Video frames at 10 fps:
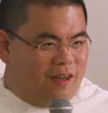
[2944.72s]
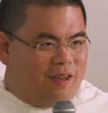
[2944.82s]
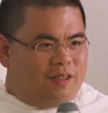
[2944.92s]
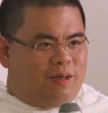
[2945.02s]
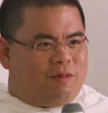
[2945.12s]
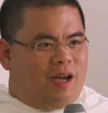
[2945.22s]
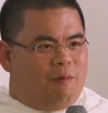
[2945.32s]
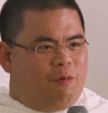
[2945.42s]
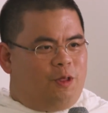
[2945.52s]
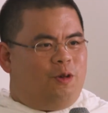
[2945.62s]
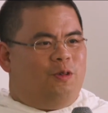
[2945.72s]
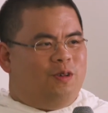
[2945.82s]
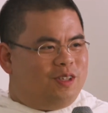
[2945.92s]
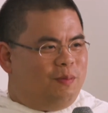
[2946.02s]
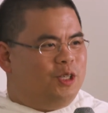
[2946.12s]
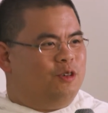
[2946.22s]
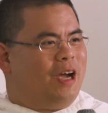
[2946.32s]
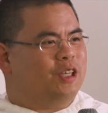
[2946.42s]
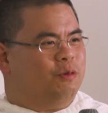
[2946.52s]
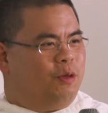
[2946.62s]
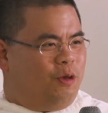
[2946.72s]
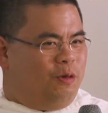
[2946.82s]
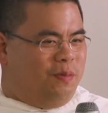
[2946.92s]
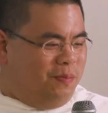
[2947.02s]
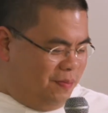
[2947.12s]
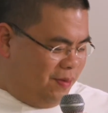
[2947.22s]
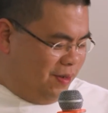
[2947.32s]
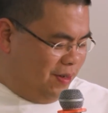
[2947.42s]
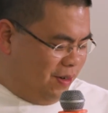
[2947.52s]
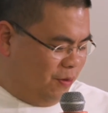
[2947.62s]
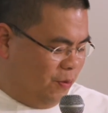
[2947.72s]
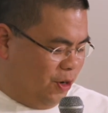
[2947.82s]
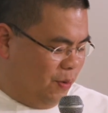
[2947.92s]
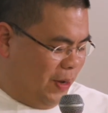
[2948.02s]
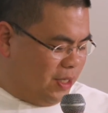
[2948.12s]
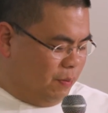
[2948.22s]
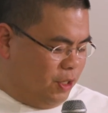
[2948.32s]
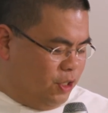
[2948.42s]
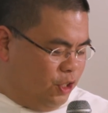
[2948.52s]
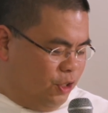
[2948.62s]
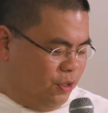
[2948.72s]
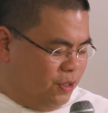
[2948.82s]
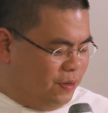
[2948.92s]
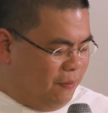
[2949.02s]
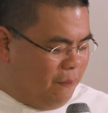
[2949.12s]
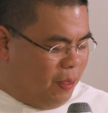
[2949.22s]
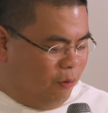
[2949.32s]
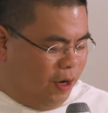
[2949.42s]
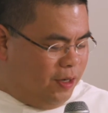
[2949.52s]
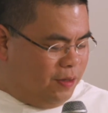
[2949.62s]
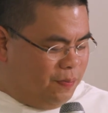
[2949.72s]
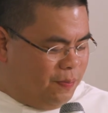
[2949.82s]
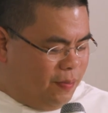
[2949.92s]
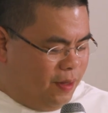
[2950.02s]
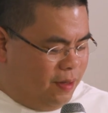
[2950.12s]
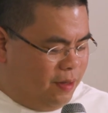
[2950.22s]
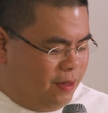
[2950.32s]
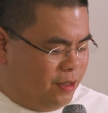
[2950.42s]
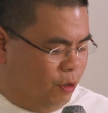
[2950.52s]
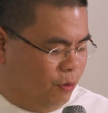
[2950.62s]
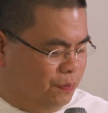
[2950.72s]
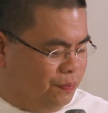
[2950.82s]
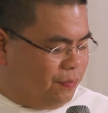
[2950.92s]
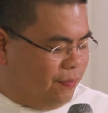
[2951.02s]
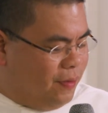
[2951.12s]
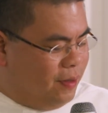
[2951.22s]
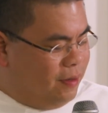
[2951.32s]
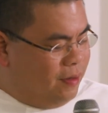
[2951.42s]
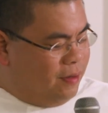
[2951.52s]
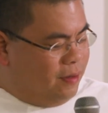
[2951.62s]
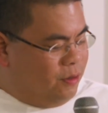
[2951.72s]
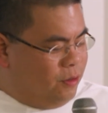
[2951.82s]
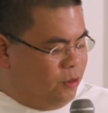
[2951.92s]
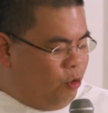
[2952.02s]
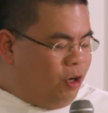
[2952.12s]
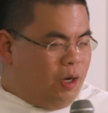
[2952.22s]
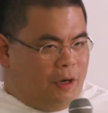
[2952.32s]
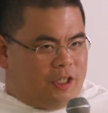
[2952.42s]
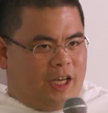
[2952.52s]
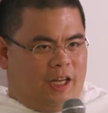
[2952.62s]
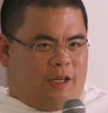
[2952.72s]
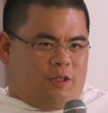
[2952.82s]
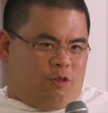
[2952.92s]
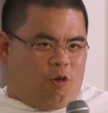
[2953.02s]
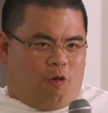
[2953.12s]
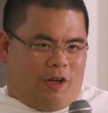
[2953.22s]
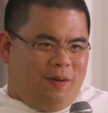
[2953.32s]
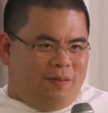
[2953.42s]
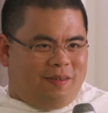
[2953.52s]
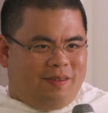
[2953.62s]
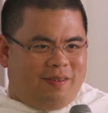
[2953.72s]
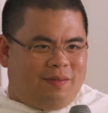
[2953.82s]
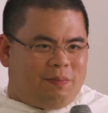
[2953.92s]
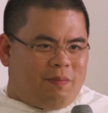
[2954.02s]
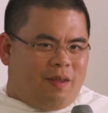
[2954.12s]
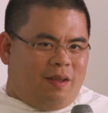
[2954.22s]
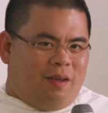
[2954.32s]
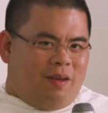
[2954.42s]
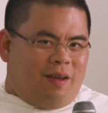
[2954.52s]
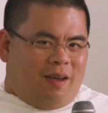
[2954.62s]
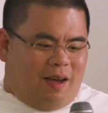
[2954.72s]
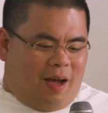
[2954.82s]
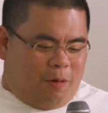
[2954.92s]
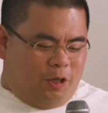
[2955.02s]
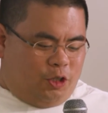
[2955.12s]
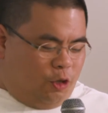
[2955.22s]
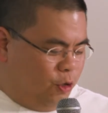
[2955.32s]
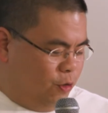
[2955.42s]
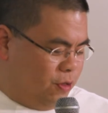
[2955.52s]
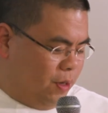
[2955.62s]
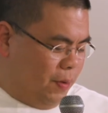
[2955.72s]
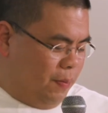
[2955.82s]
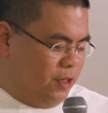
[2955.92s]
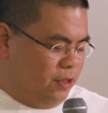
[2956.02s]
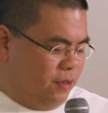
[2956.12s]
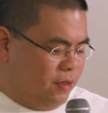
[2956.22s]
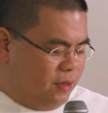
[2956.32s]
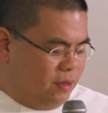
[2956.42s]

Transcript: some time with you, some interaction with you. We're going to make some decisions, right? So talking about telling a story, I'm going to show you some images,